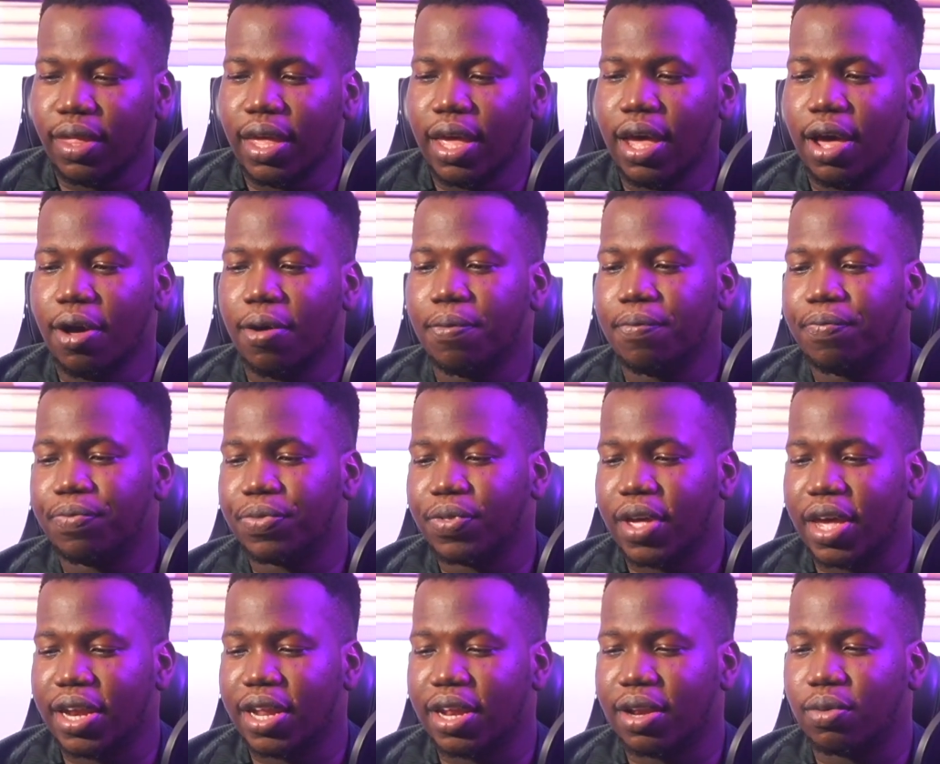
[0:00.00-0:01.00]
And
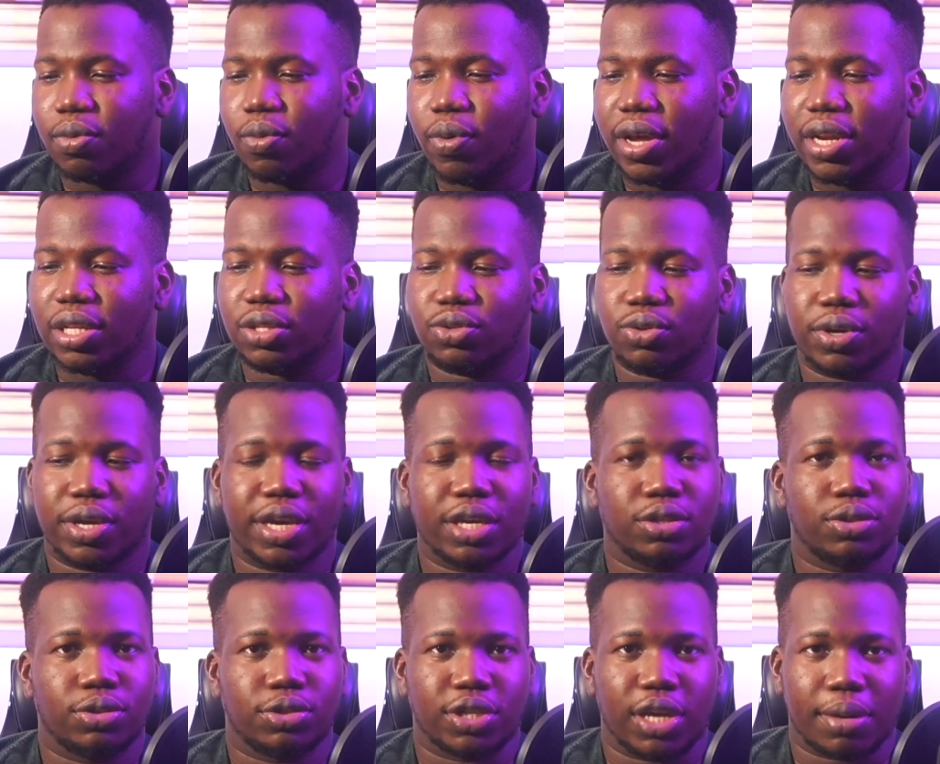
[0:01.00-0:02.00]
then when it's okay
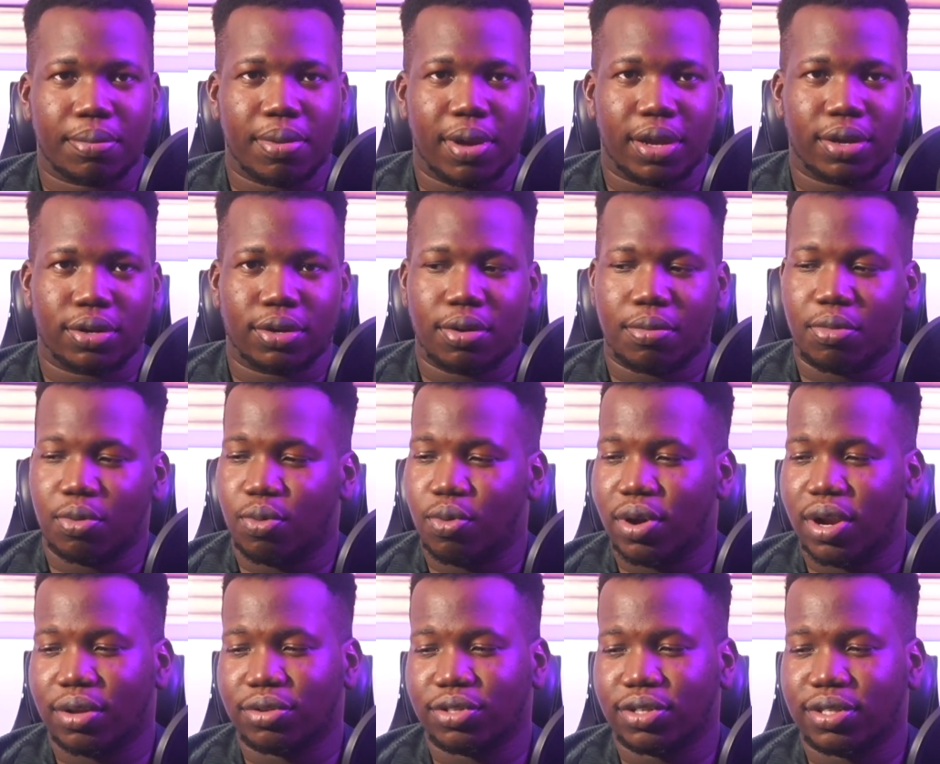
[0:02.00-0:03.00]
to jackpot, number
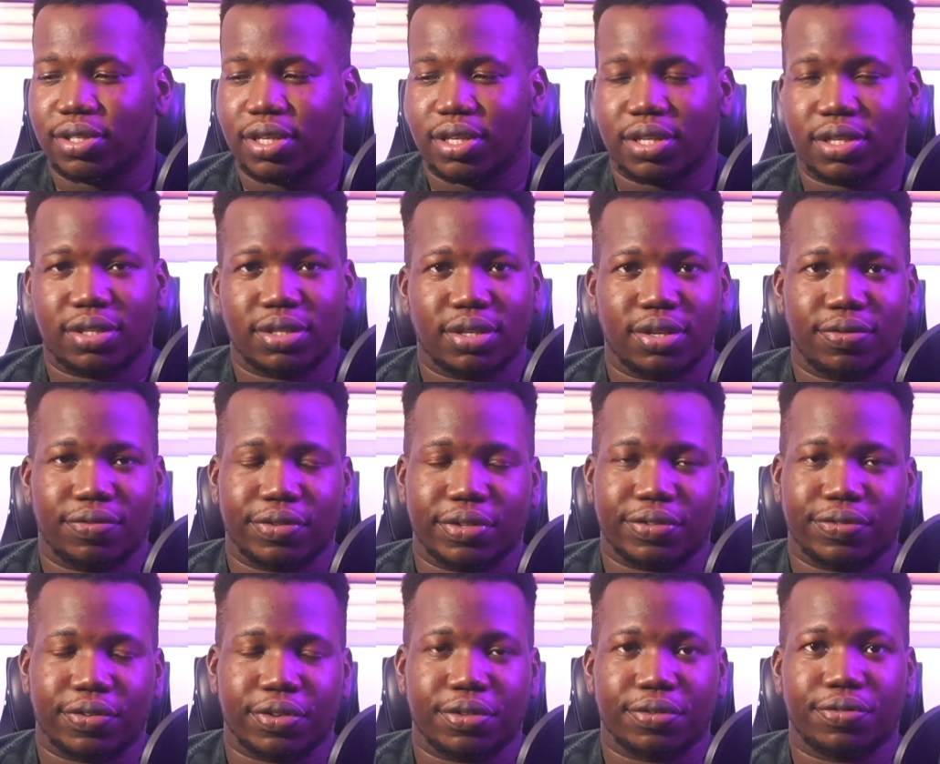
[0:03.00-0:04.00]
one, I'll just say this: if it's
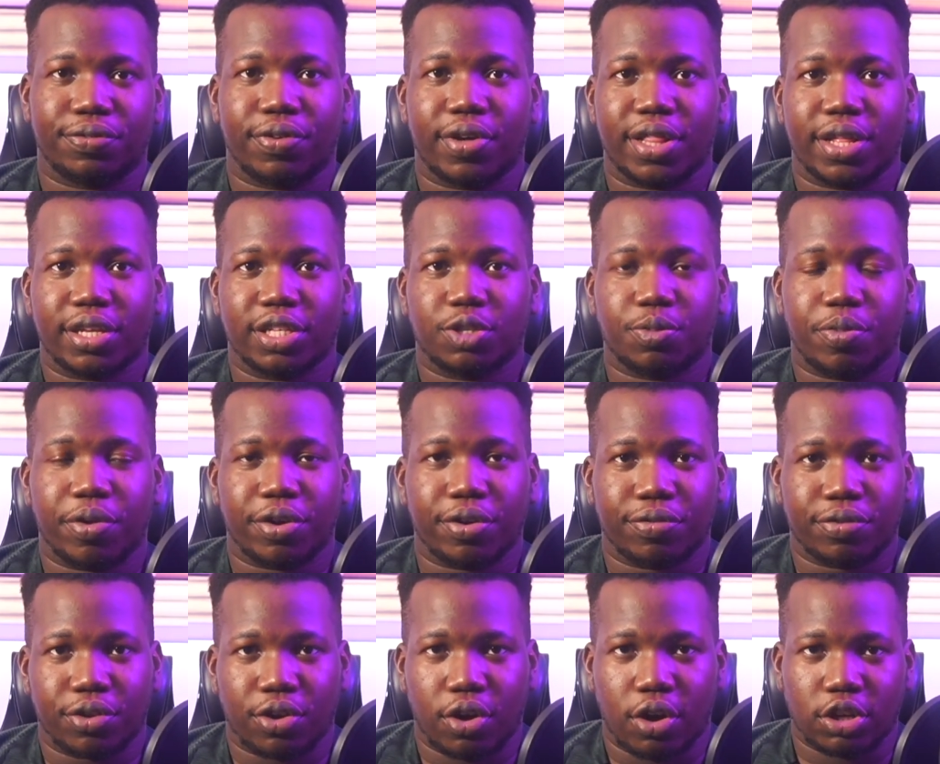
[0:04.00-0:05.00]
for the further spread of
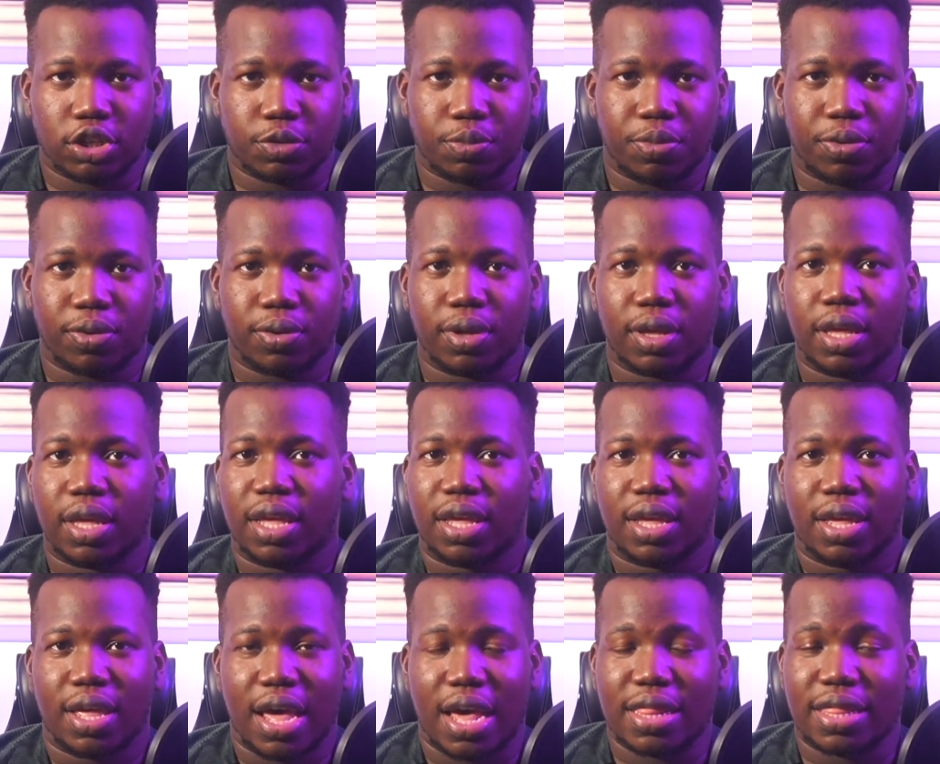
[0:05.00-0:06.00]
the gospel,
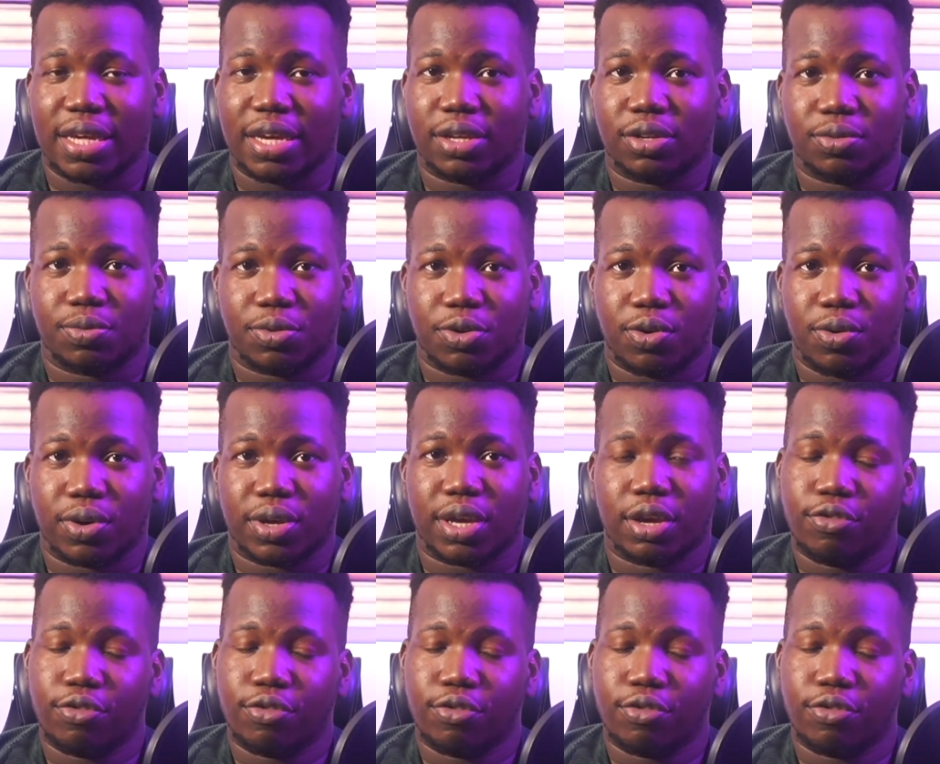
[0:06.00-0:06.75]
I think it'll be okay.